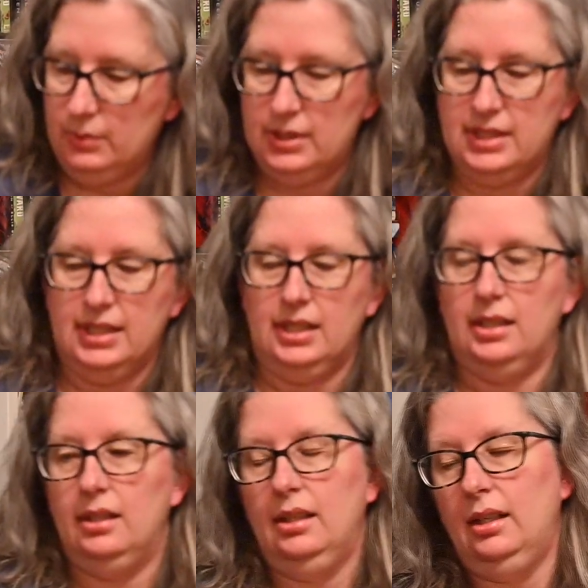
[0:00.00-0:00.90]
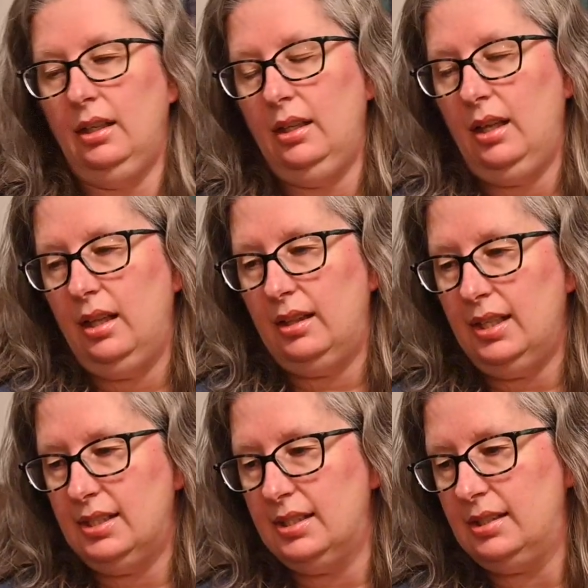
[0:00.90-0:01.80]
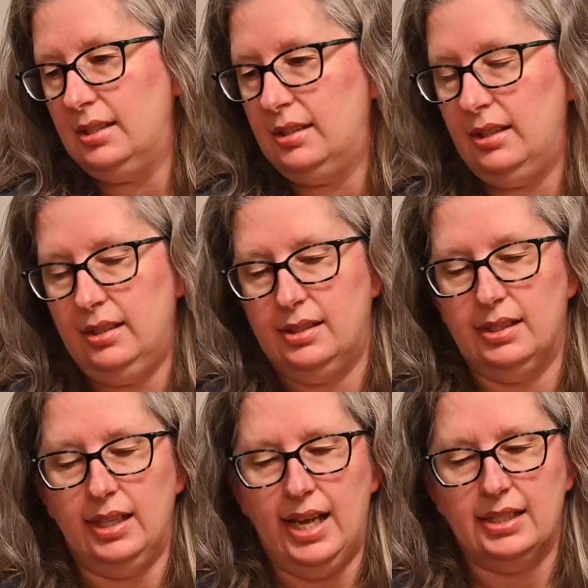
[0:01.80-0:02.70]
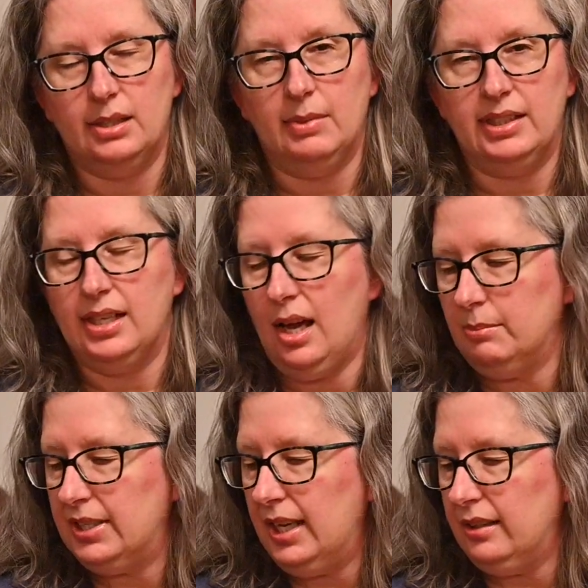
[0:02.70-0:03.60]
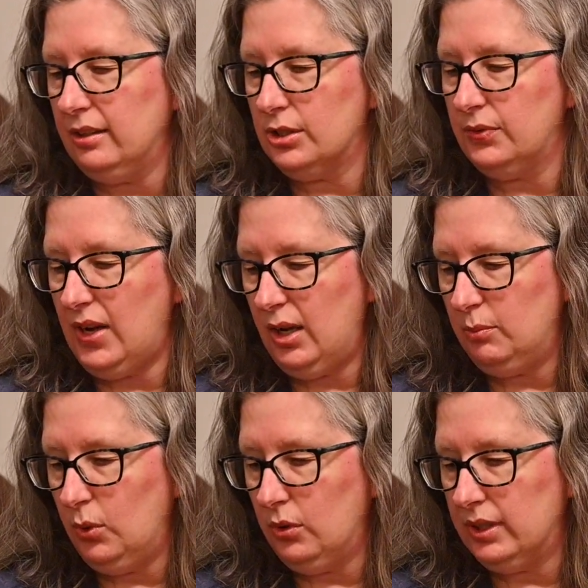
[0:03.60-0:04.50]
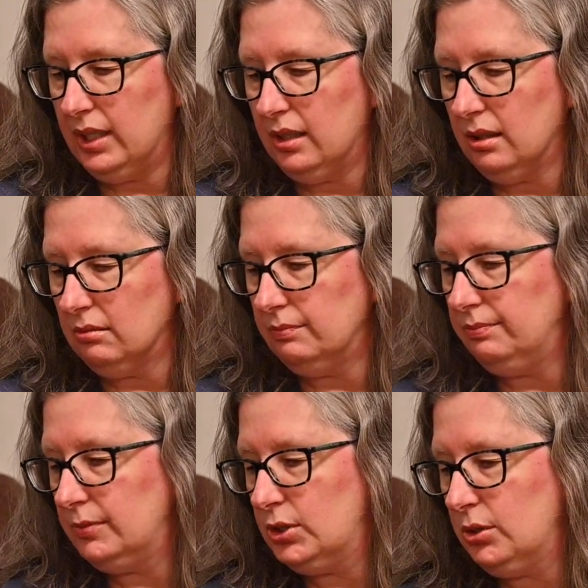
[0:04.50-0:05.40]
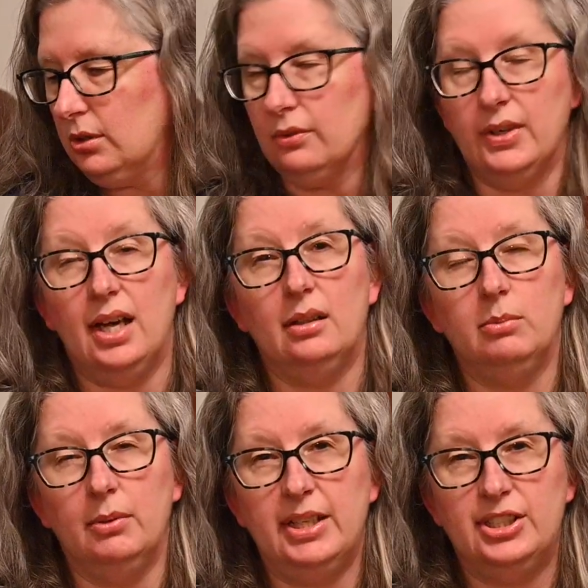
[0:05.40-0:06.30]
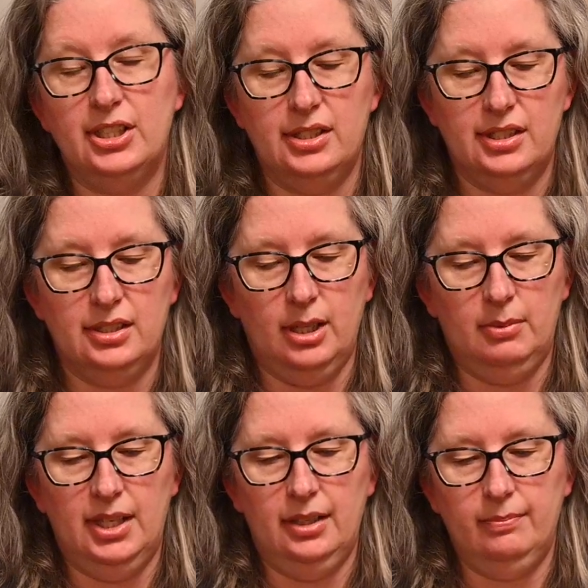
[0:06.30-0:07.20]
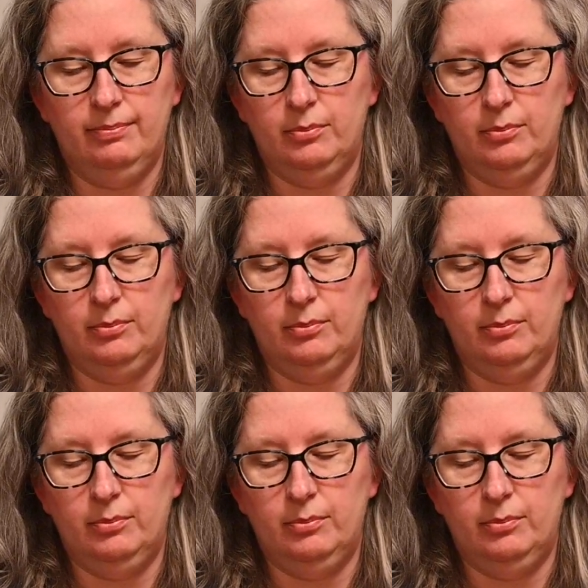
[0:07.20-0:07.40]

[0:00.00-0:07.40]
We'll see. This is the last of my top 10. There's 5 more that are sort of honorable mentions type thing.